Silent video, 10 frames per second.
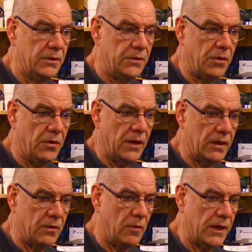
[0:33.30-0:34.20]
don't
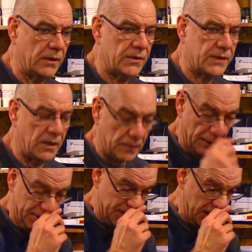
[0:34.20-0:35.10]
quite understand what
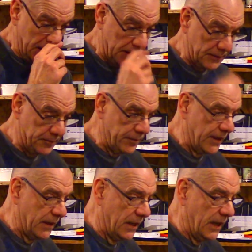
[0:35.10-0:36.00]
I'm saying.
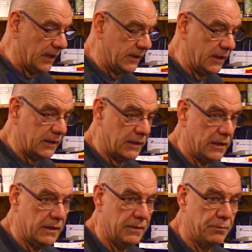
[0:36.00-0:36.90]
I think
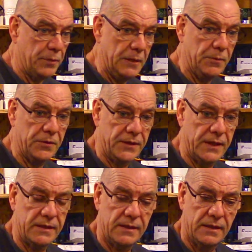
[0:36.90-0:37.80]
people think